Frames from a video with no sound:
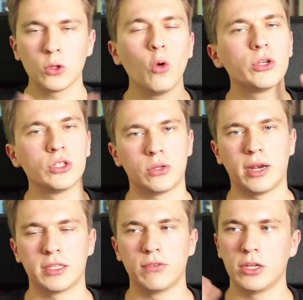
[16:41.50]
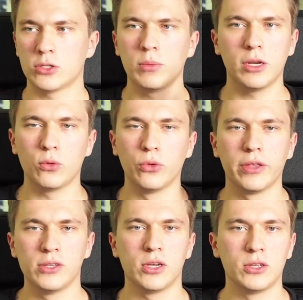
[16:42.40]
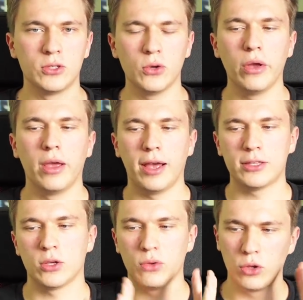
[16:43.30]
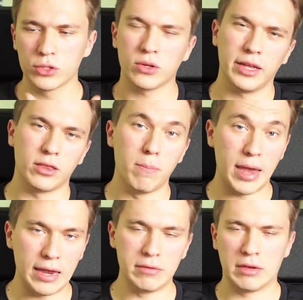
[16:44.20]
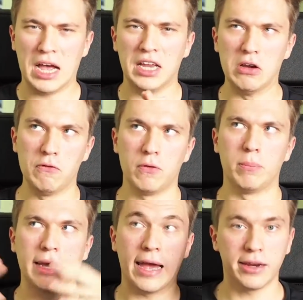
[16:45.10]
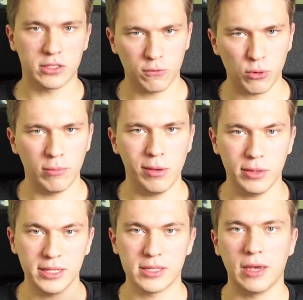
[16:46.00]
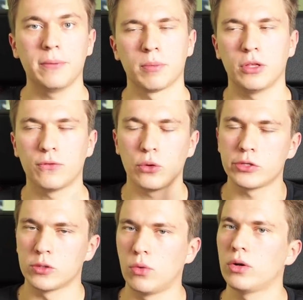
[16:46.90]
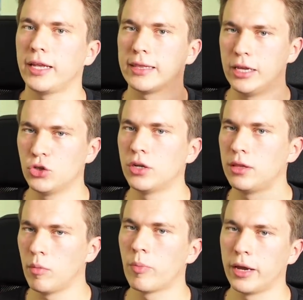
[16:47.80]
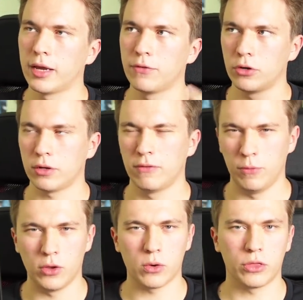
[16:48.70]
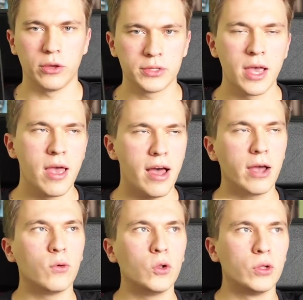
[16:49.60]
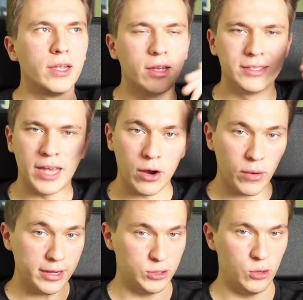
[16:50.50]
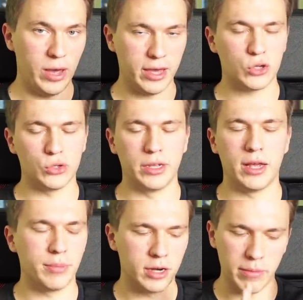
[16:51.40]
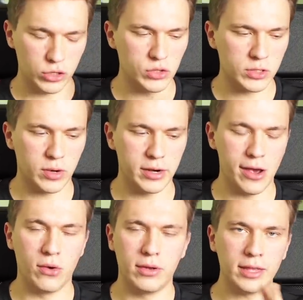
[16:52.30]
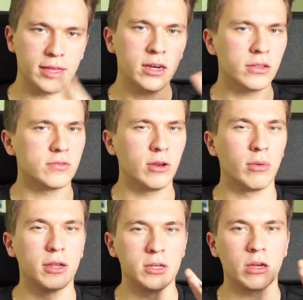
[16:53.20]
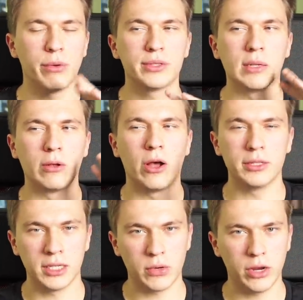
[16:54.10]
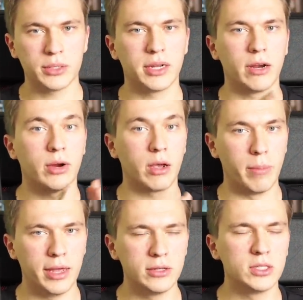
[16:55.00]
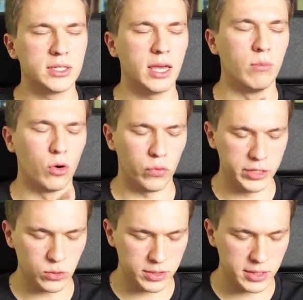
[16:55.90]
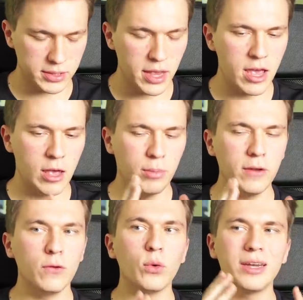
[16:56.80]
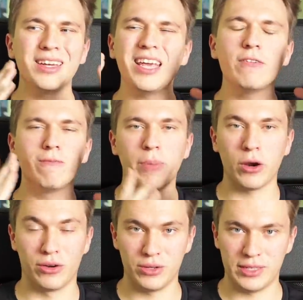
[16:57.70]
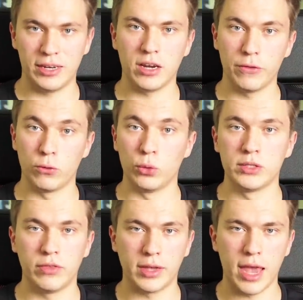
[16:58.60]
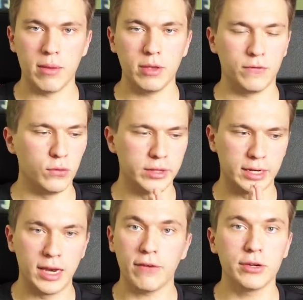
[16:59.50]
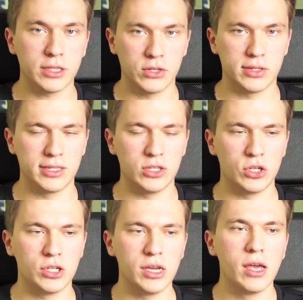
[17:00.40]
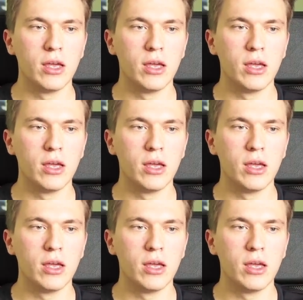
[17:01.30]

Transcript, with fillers: much interactivity, so many cool things you can do, and so those are like the main kind of mechanics of premium, let's say. But of course there's more like Legion and Limit Break if you're not familiar with those. I will direct you, actually, I'm going to mention this right now. At the end of this video I'm going to talk about some content creators that I recommend to get more resources, but if you want an even better understanding of the rules of the game, if you've like never touched the TCG,